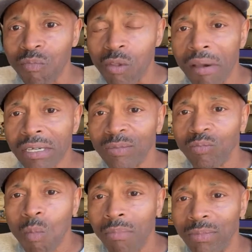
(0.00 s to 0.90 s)
you know,
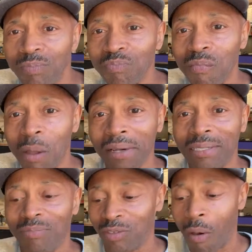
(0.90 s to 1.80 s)

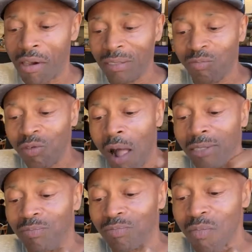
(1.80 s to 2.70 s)
doing the
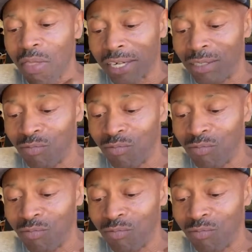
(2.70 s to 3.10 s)
same thing.